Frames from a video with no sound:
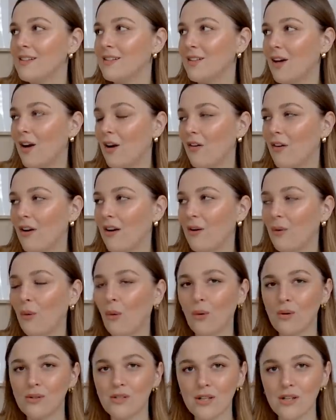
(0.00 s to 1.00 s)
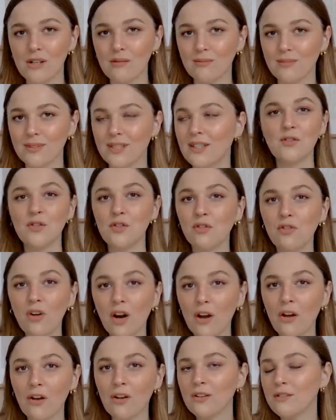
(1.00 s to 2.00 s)
Zara autumn
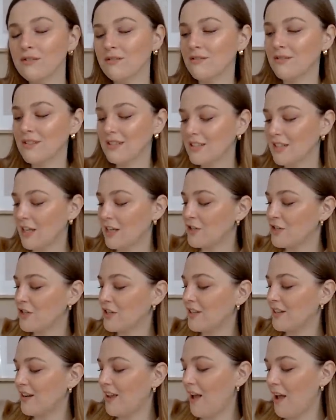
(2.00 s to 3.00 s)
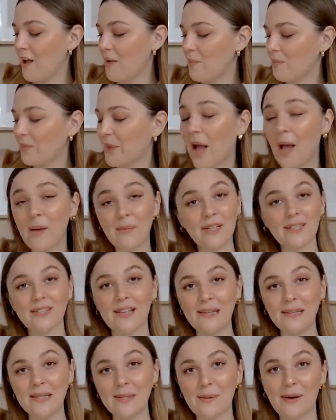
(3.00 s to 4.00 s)
try-on session. I'm
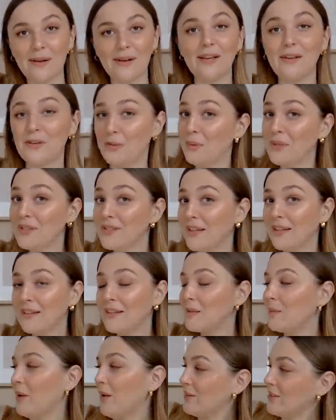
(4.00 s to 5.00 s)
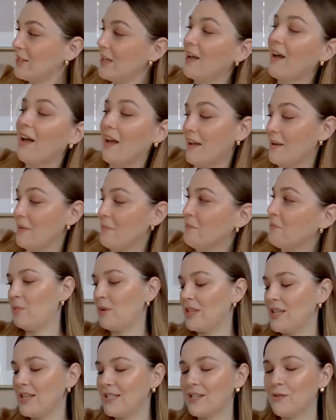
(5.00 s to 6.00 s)
excited about it. Are you excited about it? I am.
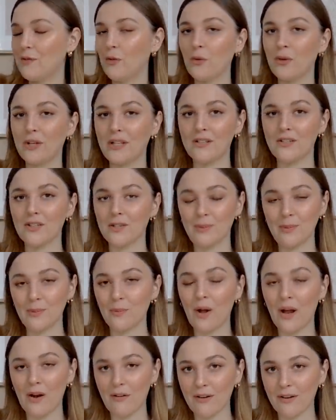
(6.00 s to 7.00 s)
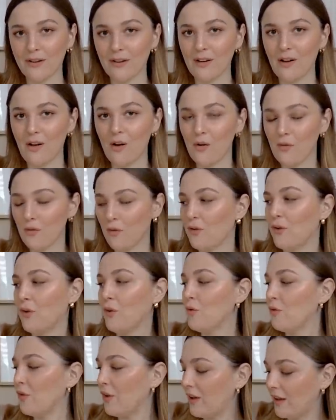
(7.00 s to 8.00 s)
But this I've already just been wearing over and
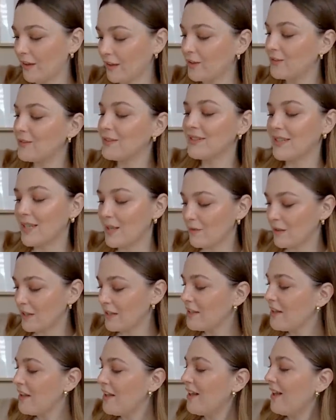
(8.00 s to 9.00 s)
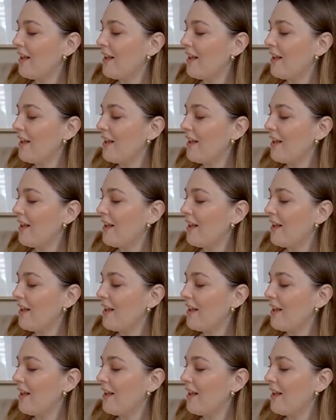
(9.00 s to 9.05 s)
over. I couldn't save it.